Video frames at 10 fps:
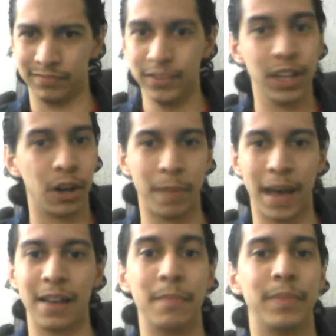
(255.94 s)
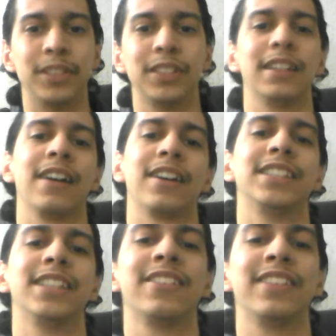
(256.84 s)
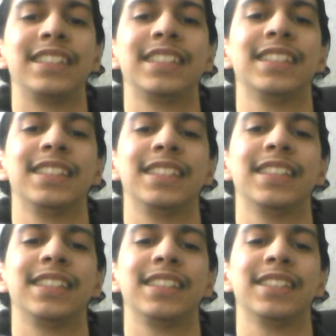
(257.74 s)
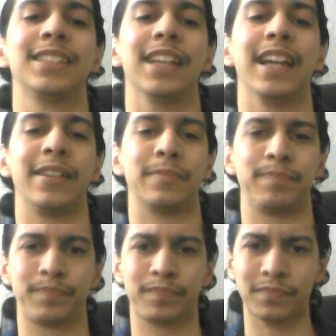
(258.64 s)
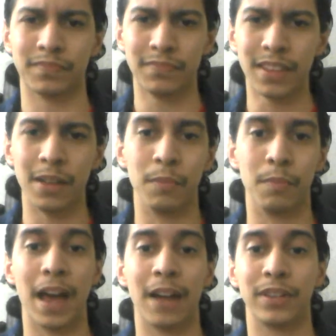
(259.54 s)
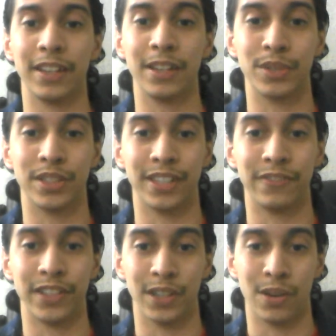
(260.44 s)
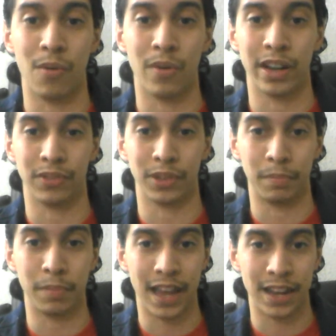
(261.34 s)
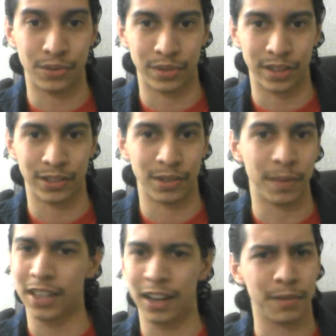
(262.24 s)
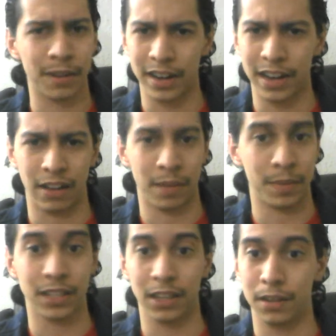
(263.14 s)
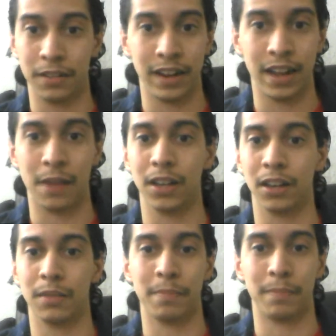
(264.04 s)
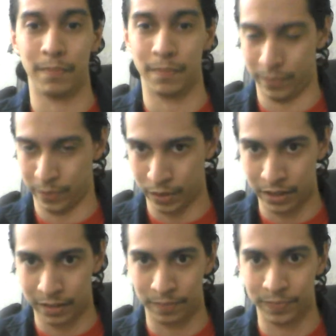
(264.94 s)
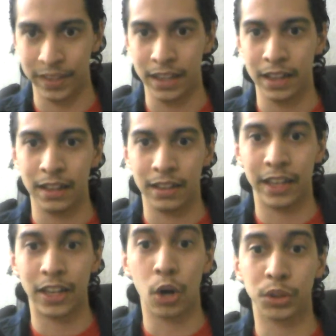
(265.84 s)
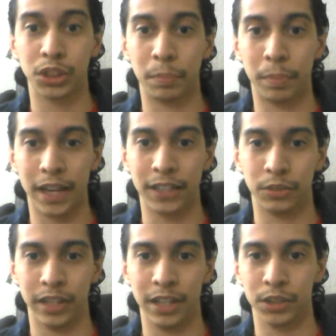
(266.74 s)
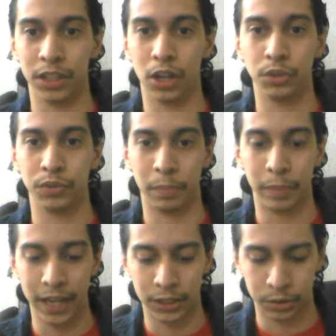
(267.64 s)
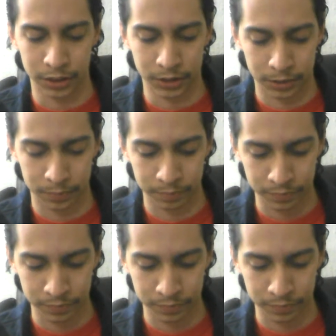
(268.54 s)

You know, consider this is like back when he was the defensive coordinator for the Patriots. I'm not talking about right now. I'm talking about when he was a coach for the Patriots.